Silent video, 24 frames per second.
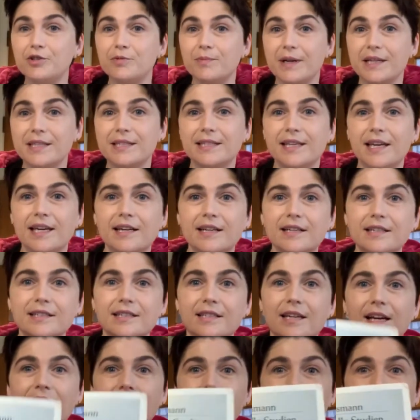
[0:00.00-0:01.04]
my scales,
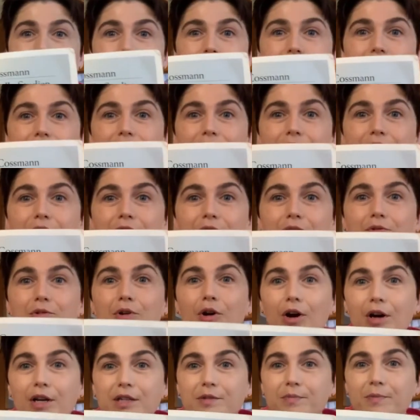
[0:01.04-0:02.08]
I always do
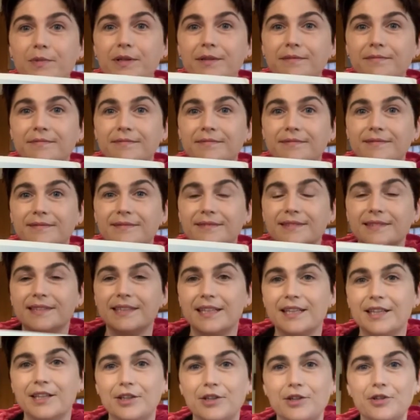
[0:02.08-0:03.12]
Kosman,
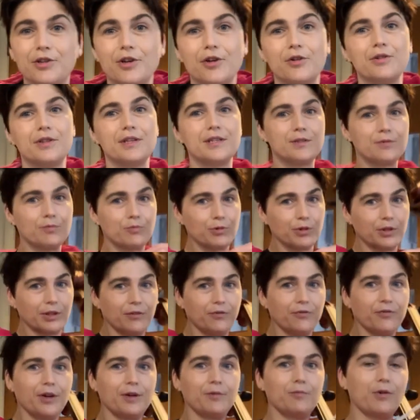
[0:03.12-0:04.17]
this really
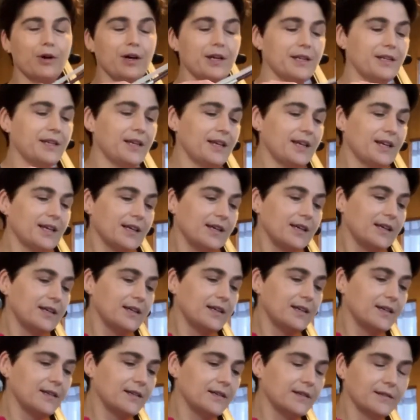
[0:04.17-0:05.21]
fun one.
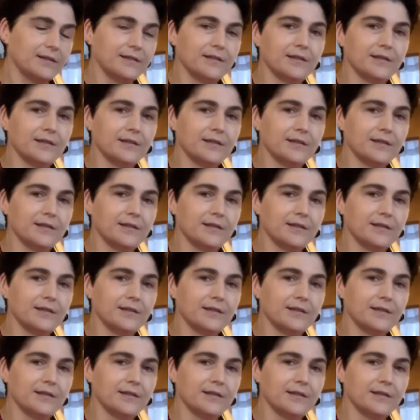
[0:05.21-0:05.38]
And